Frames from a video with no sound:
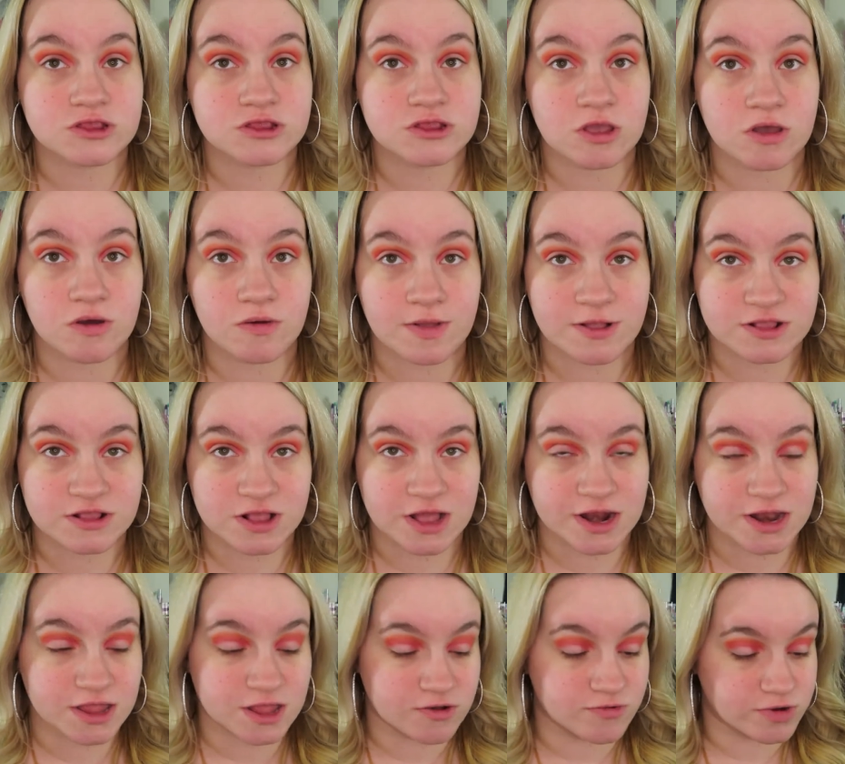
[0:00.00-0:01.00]
So that's
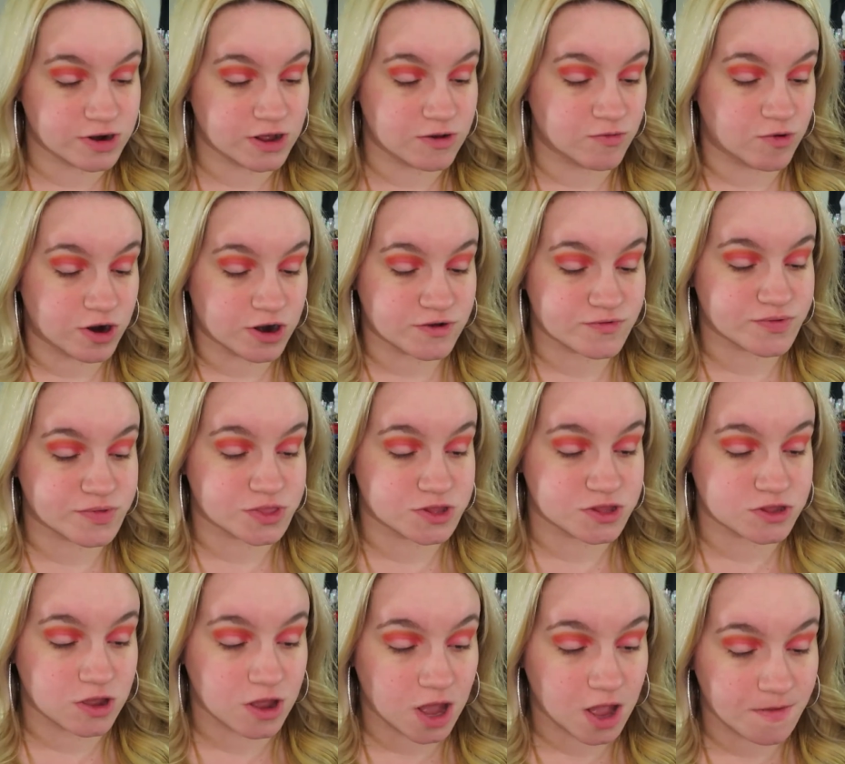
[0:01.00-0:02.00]
kind of like what I wanted for the
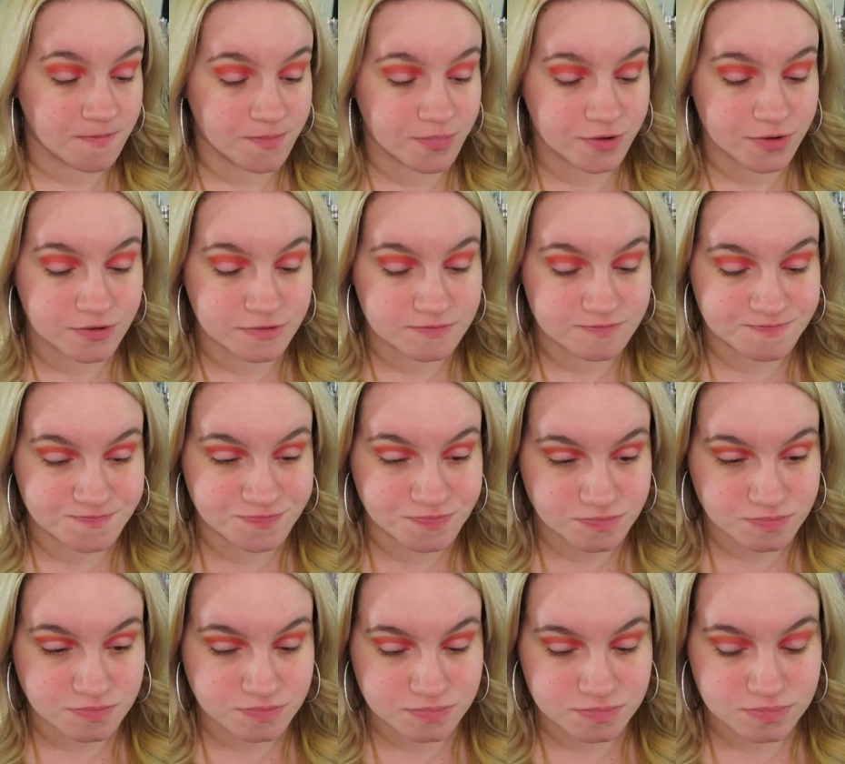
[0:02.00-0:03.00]
top.
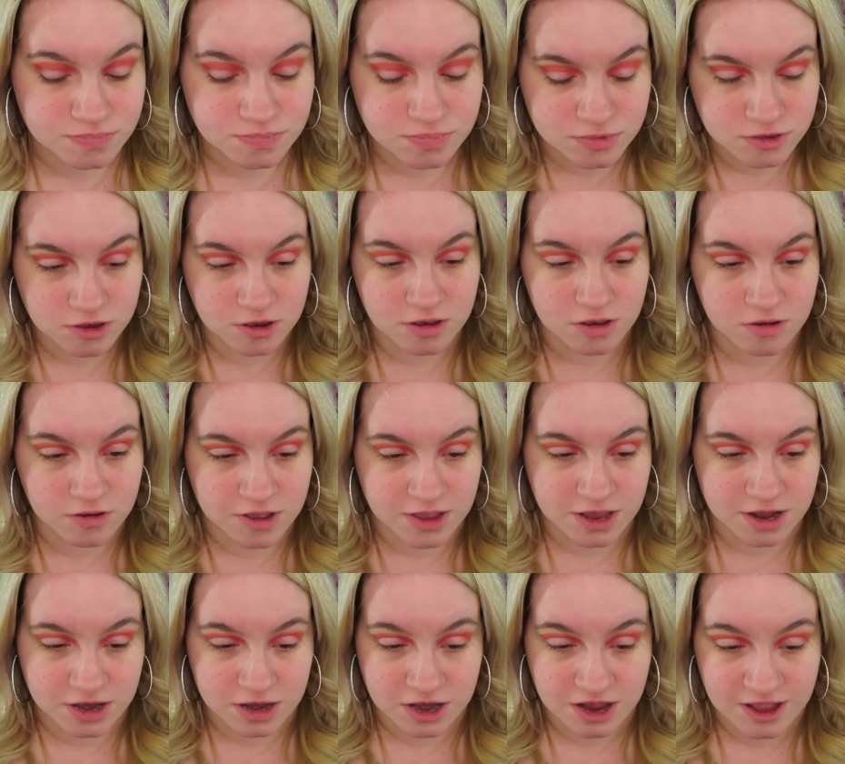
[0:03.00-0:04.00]

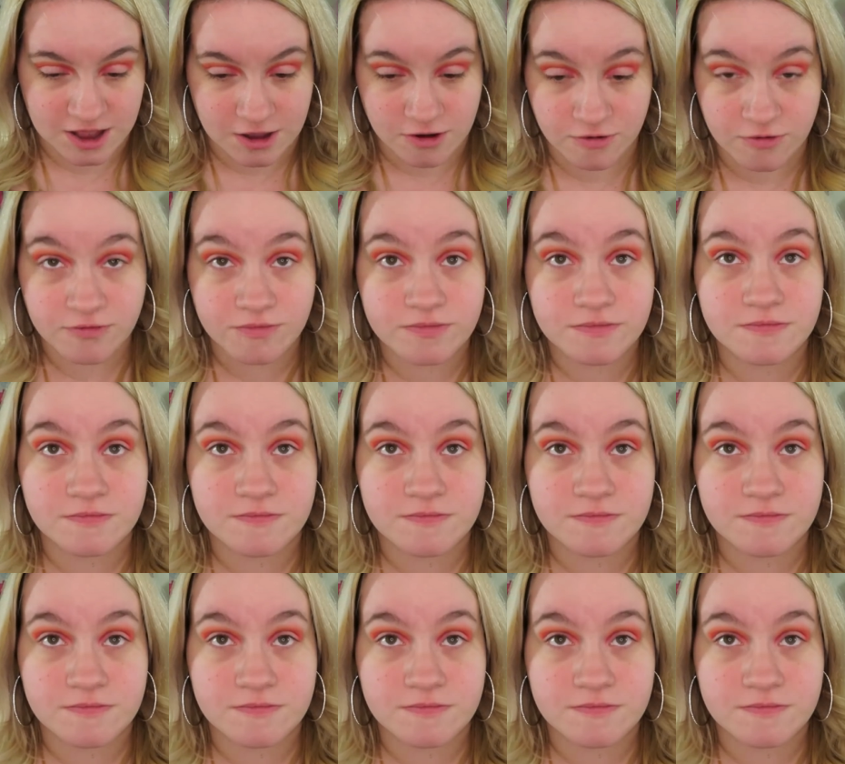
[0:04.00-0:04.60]
Okay, now.